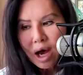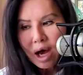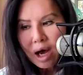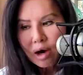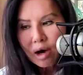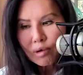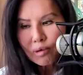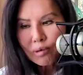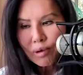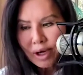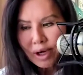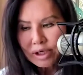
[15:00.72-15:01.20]

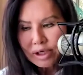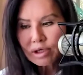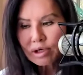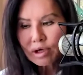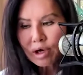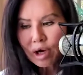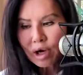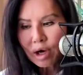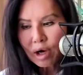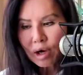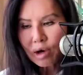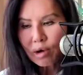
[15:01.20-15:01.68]
when you
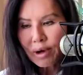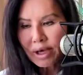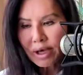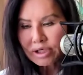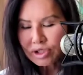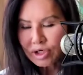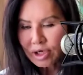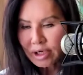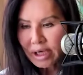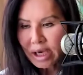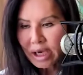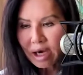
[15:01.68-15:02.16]
go and
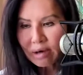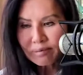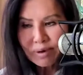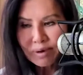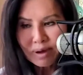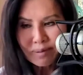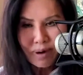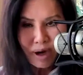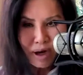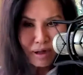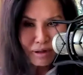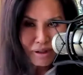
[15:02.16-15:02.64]
check out
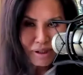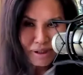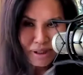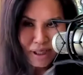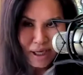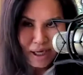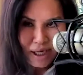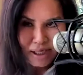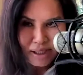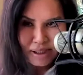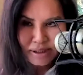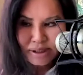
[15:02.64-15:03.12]
Bimal's
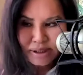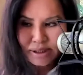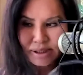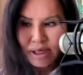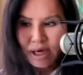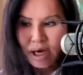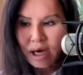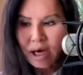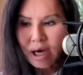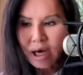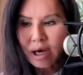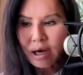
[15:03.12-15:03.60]
site,
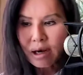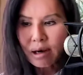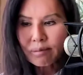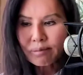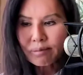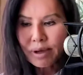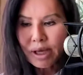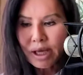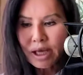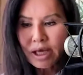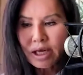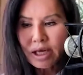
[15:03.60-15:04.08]

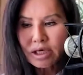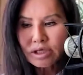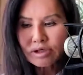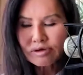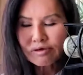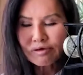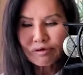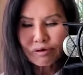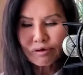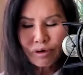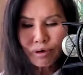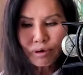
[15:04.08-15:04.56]
it is
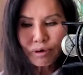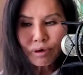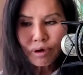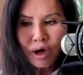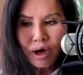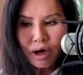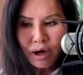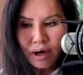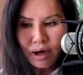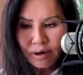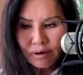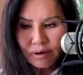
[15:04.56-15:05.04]
full
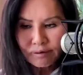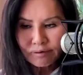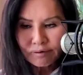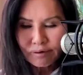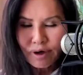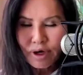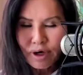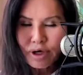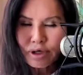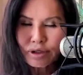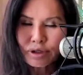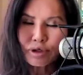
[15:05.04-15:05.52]
of
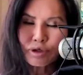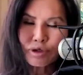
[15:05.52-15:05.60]
the